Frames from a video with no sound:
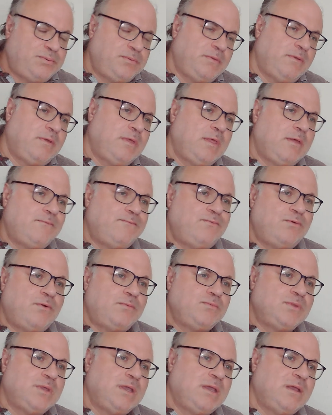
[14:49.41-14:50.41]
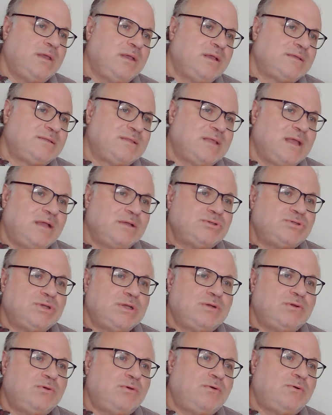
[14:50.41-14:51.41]
From the
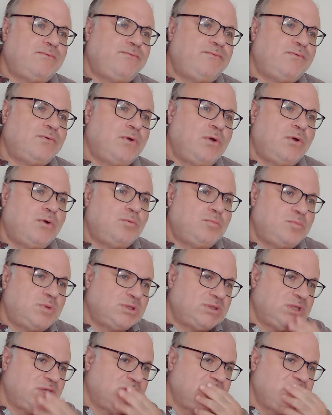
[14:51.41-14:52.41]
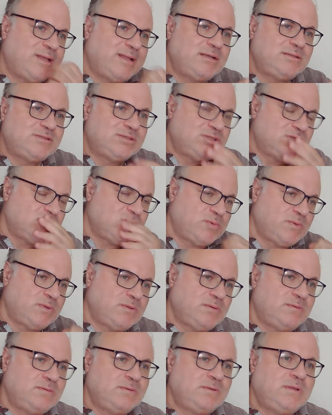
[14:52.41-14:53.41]
extraction of raw materials
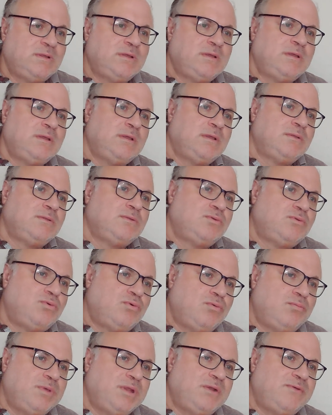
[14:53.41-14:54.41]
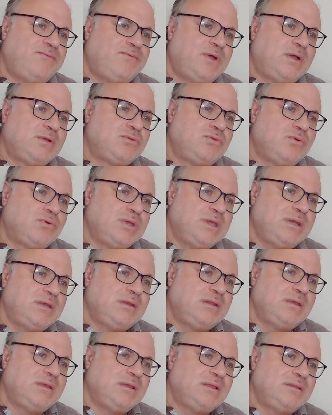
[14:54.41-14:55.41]
to
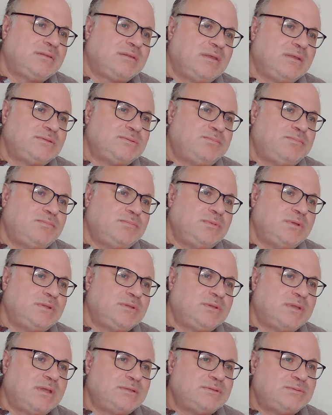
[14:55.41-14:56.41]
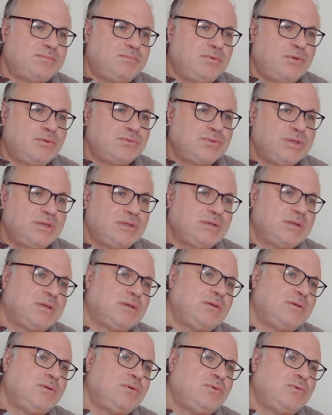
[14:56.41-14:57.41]
manufacturing and transporting
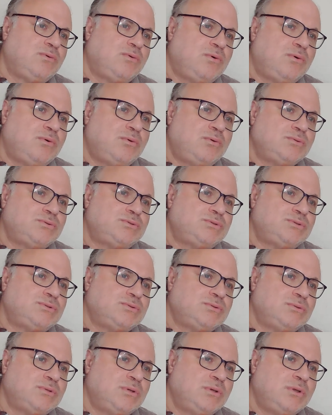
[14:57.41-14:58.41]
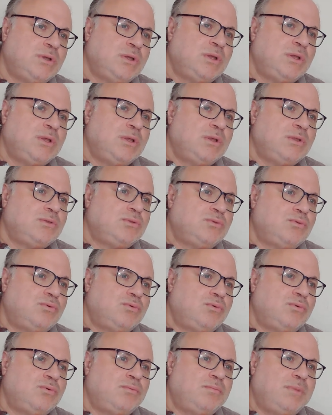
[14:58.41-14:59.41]
goods
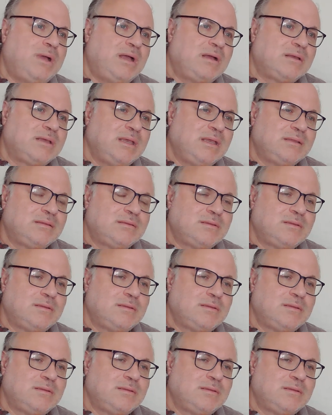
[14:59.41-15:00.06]
to market.